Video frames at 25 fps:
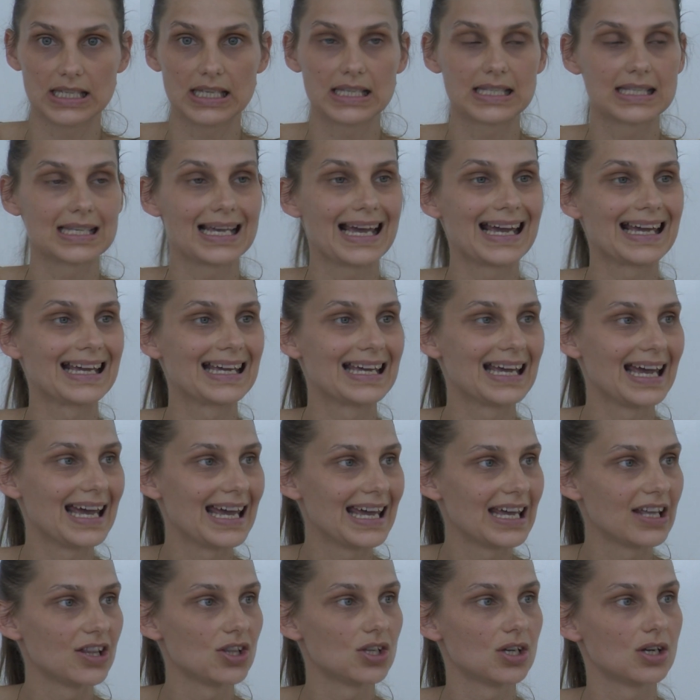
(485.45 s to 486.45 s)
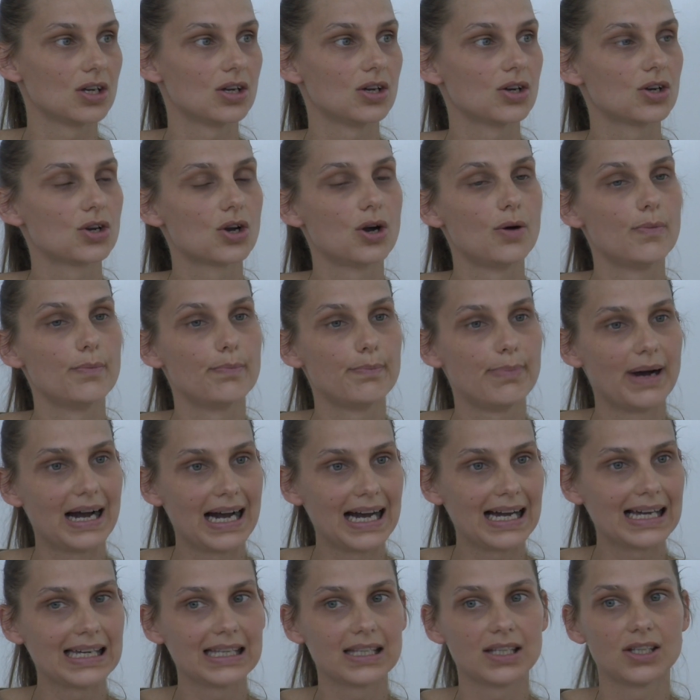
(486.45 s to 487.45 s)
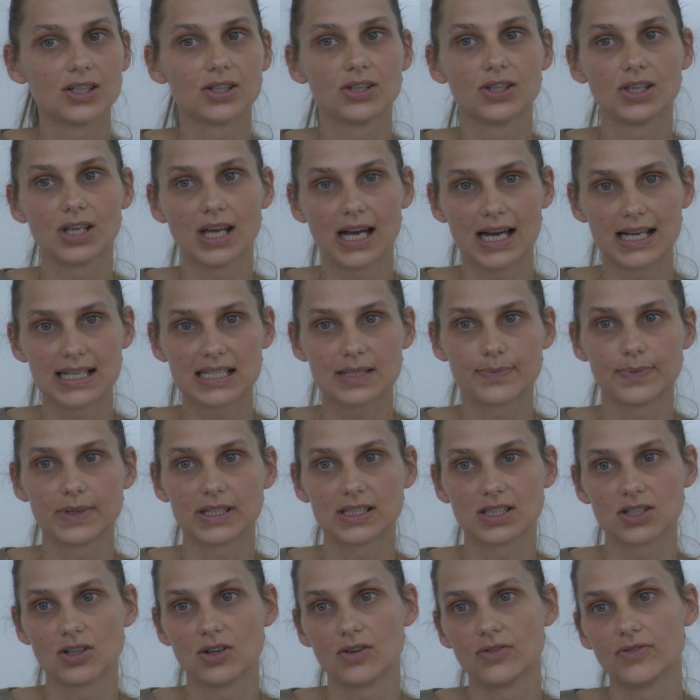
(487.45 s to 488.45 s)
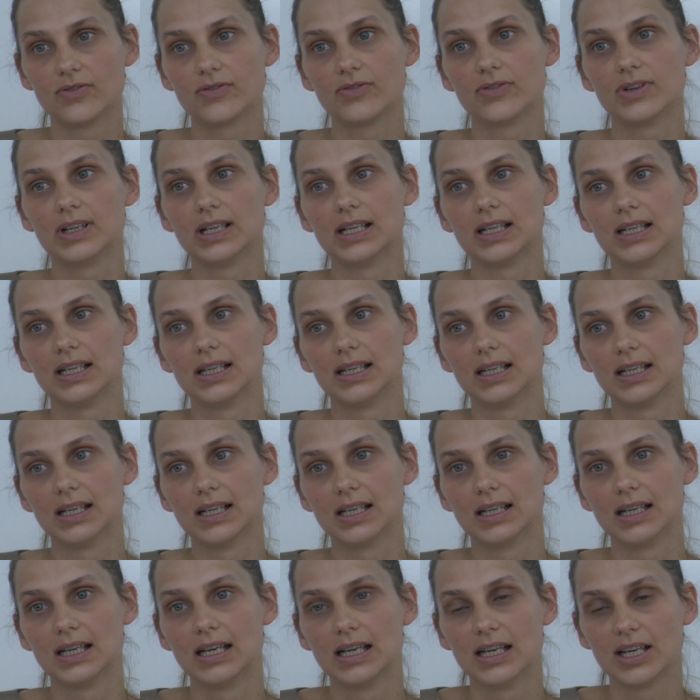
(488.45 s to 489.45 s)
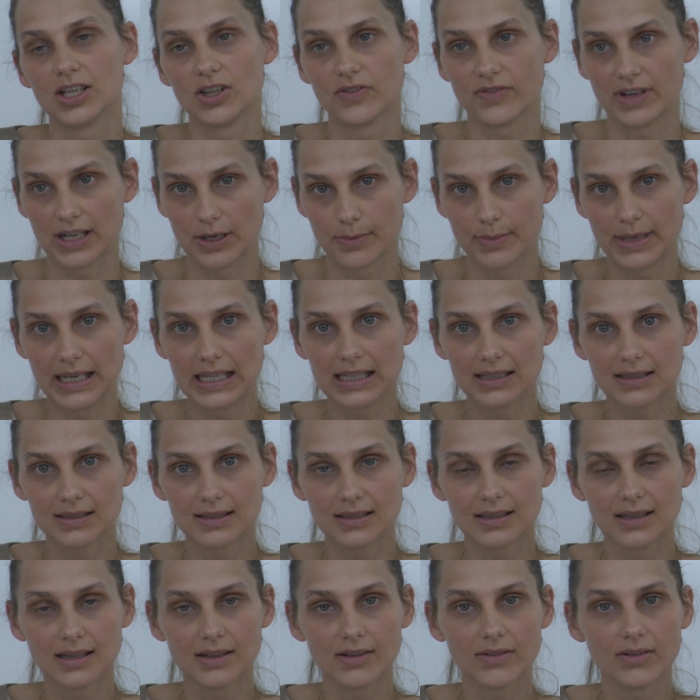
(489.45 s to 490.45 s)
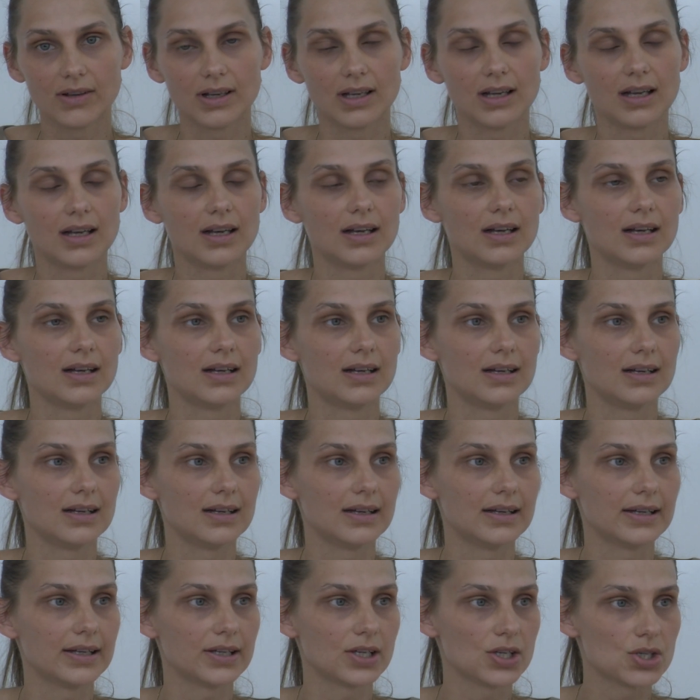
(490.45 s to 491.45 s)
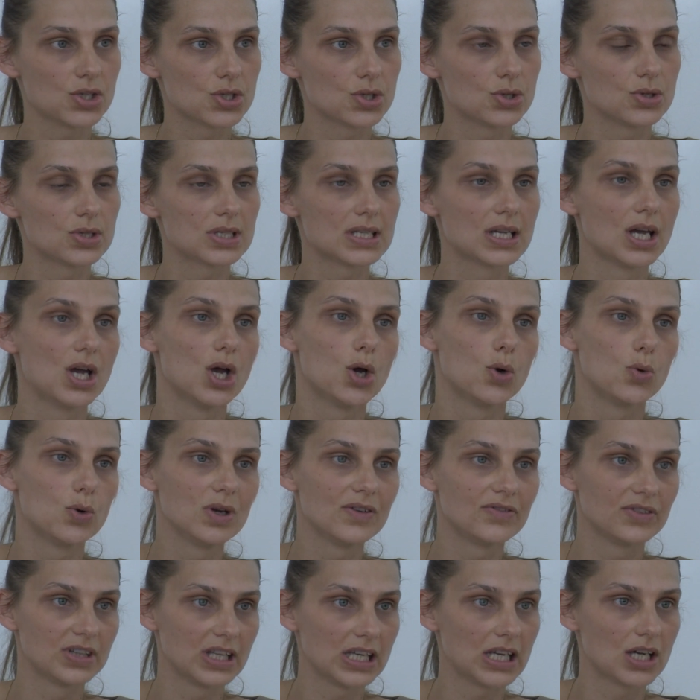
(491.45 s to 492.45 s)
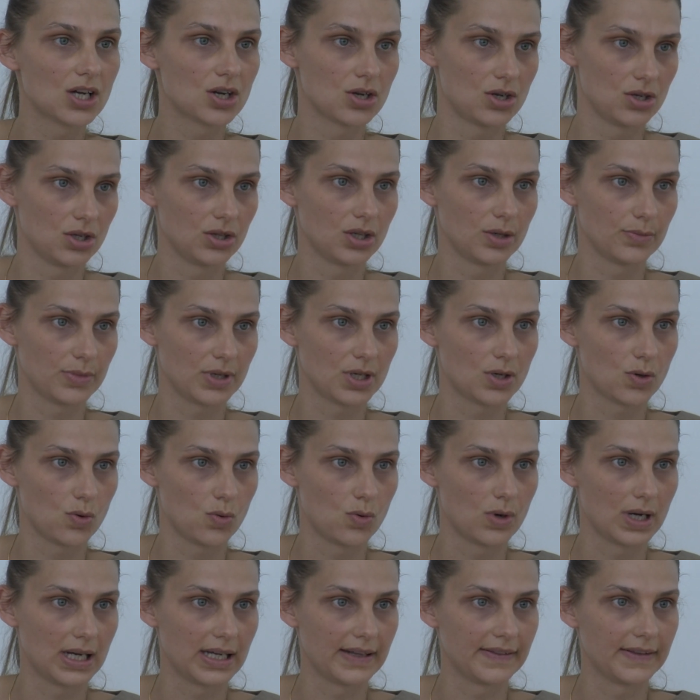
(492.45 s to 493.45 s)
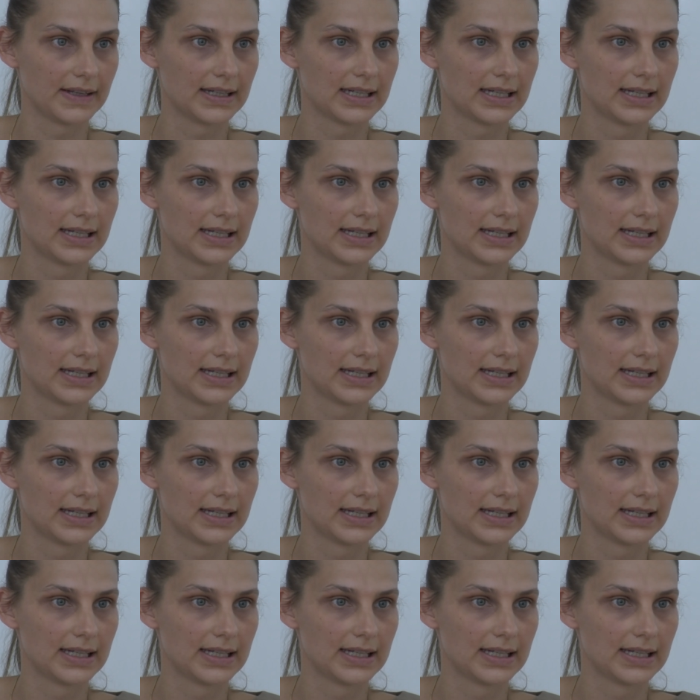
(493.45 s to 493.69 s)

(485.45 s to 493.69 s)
It's again combining the aspects of environmental issues with the economic one.